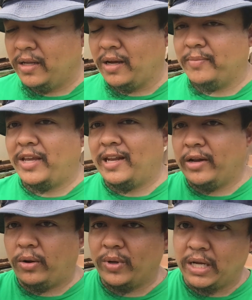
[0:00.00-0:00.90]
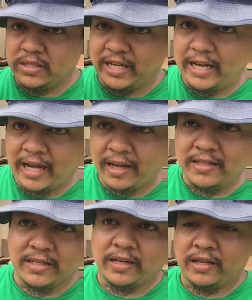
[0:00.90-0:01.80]
I'm taking it all the way down to 9
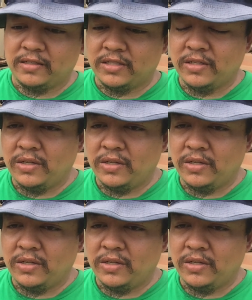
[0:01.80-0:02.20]
seconds.